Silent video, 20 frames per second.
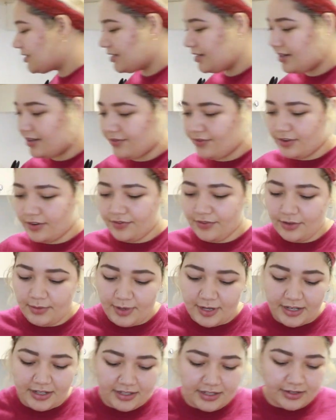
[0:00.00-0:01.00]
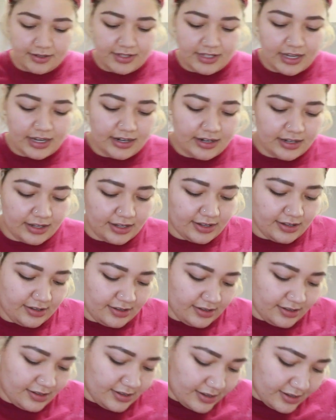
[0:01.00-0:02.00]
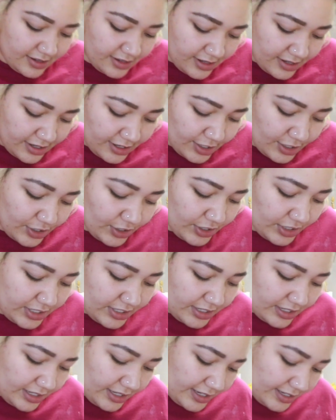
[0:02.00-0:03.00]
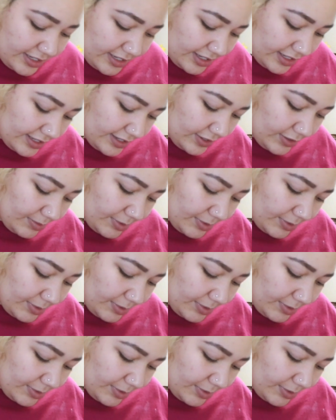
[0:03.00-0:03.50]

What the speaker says: sitting for a few minutes, so it's kind of crystallizing a little